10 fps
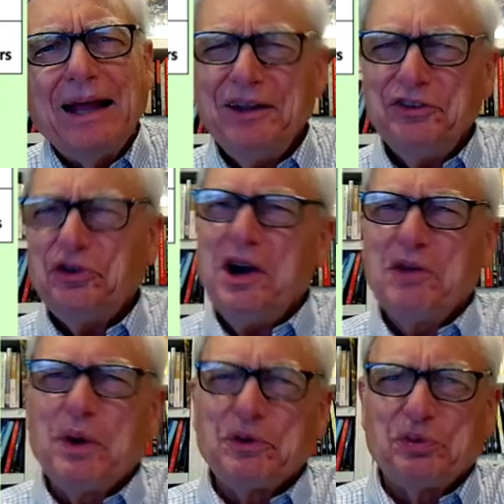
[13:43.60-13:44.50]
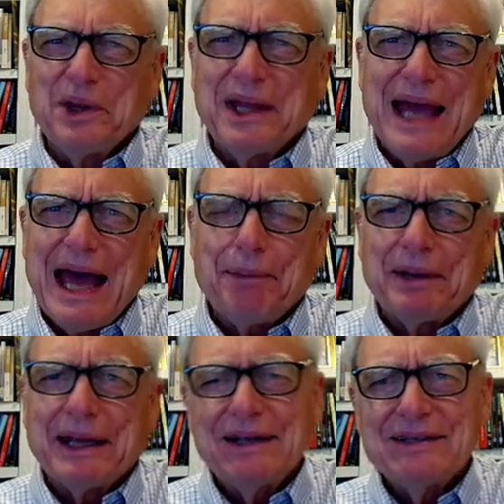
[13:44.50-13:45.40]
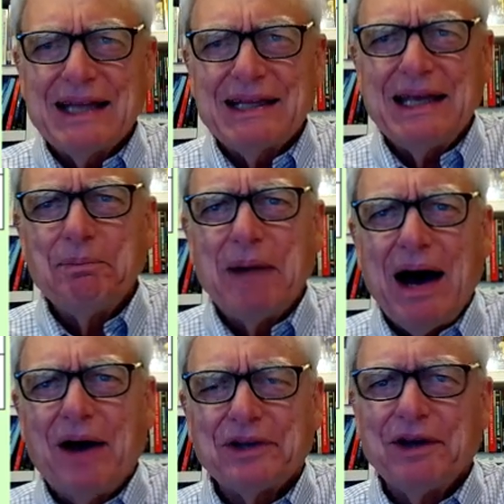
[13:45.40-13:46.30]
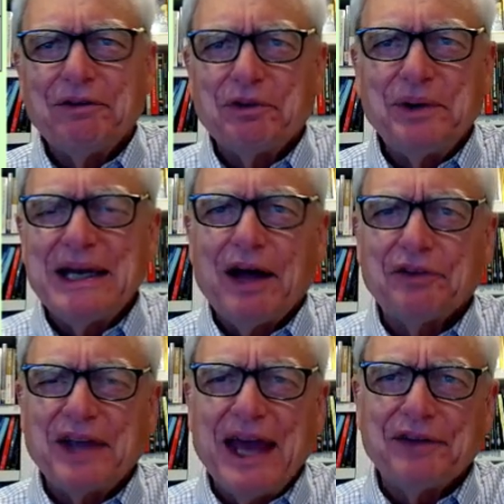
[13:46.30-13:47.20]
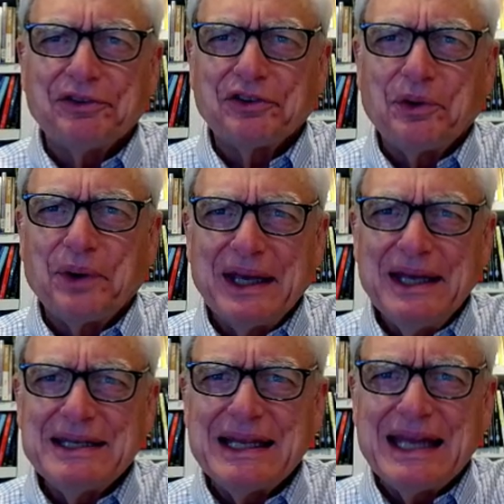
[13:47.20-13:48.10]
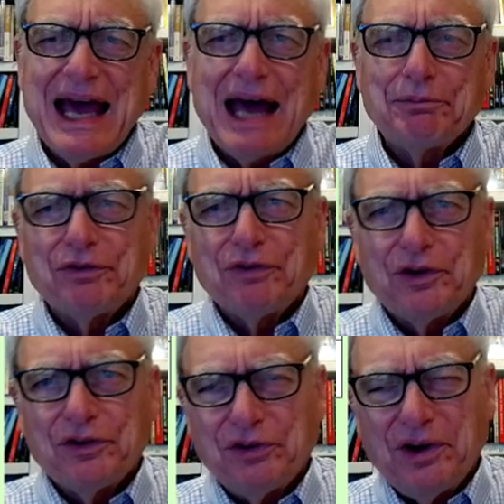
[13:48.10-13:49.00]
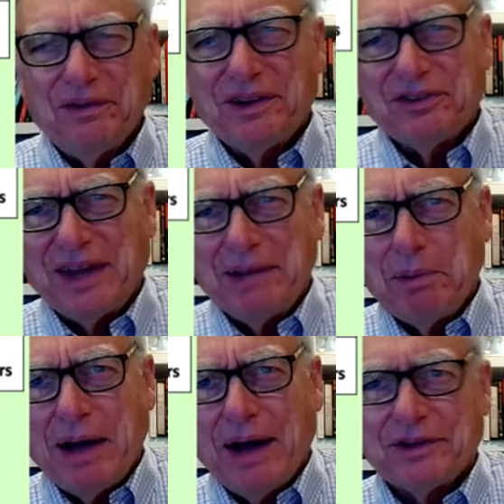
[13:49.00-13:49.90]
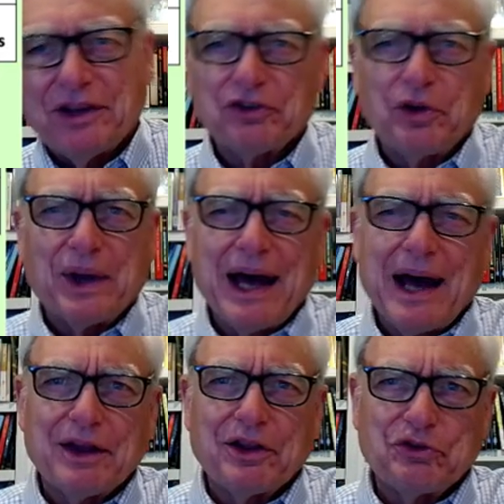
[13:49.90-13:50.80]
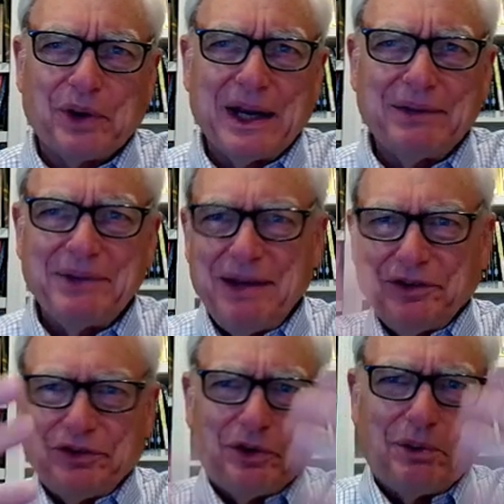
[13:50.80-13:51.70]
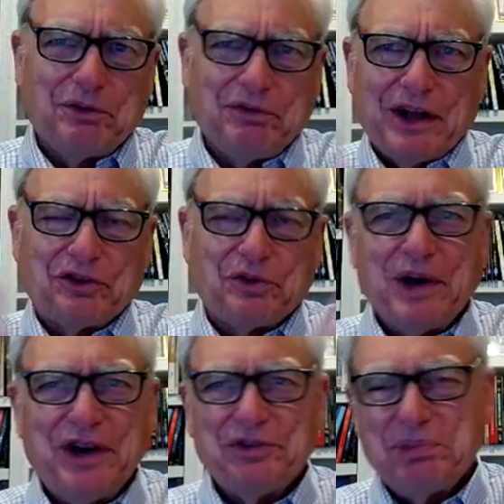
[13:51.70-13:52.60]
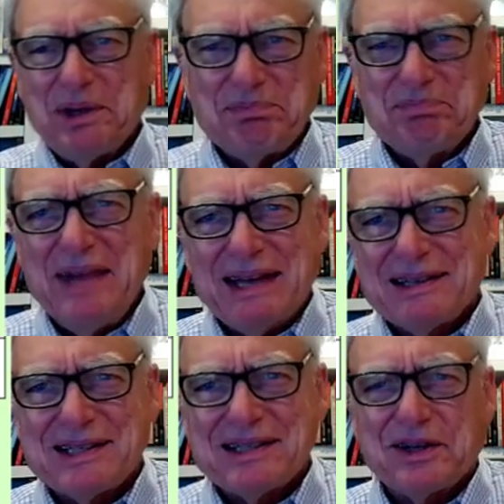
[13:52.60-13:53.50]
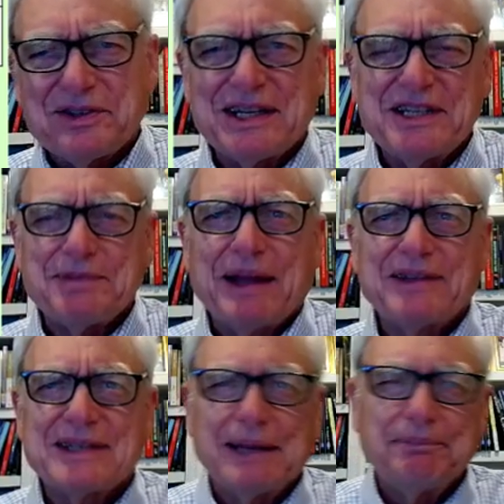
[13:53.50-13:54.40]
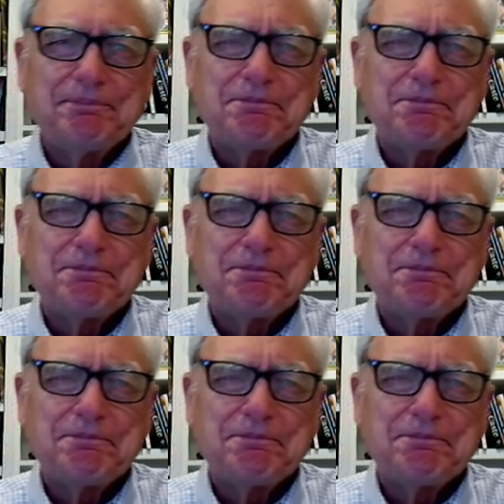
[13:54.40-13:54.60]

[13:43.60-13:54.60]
Sort of what's really happening is that the amount of greenhouse gases going into the atmosphere is sort of the same amount that's going out of the drain. Yeah, there's normal fluctuation, but that sort of stays about the same.